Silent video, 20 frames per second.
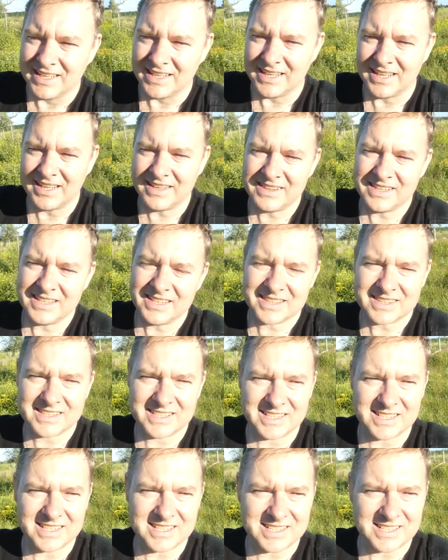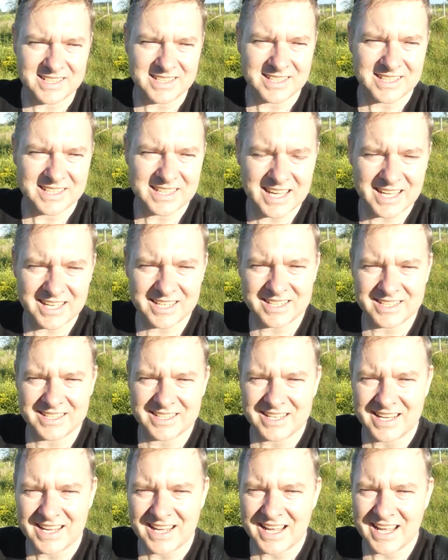I think the
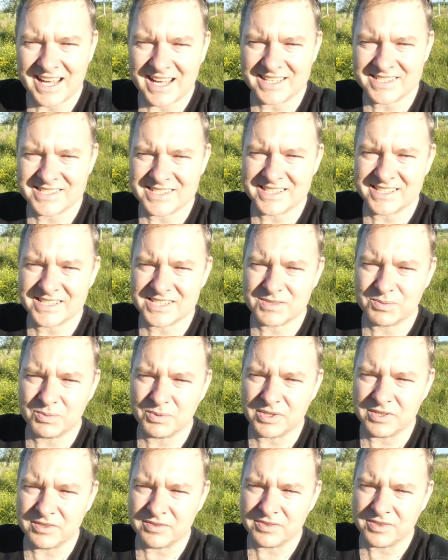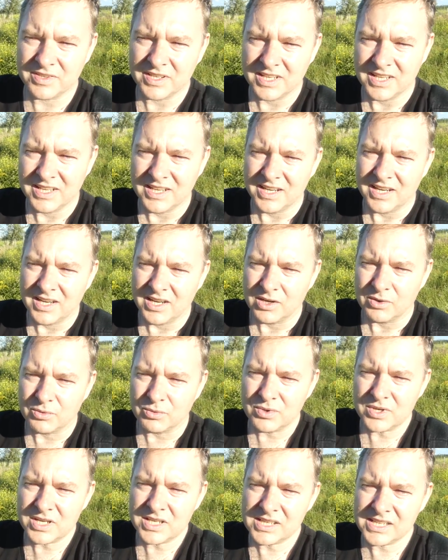Canon R6 would have
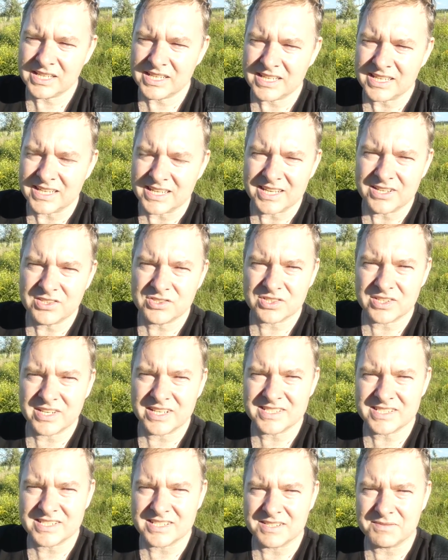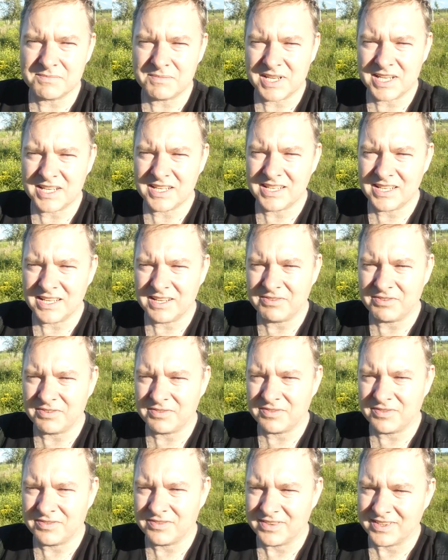really interested me
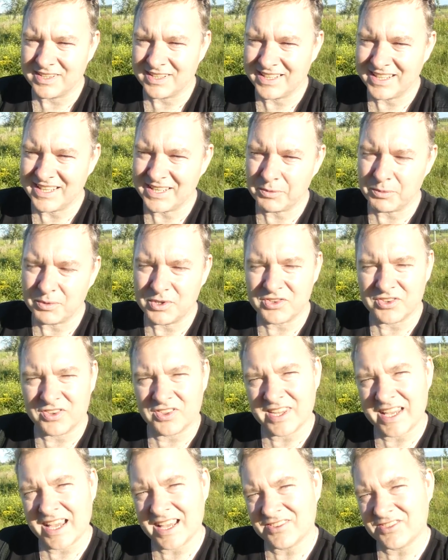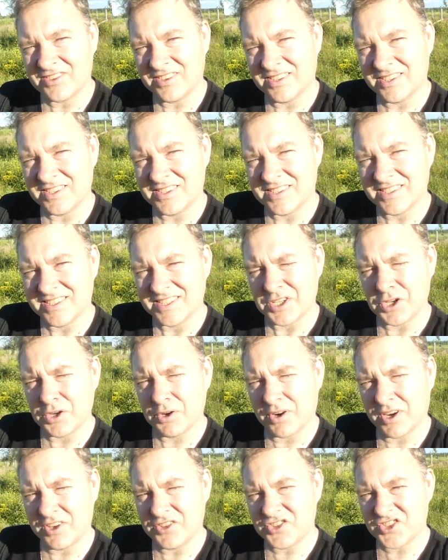if it was
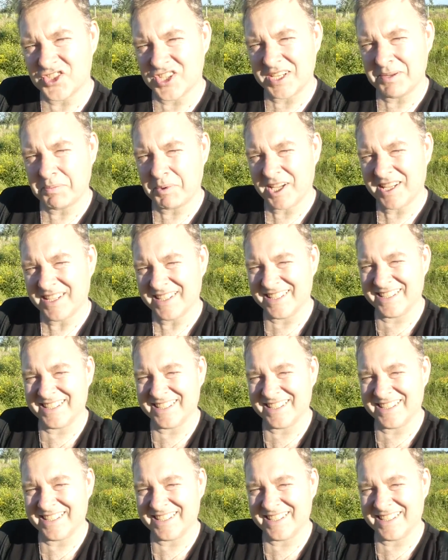€1,000 cheaper.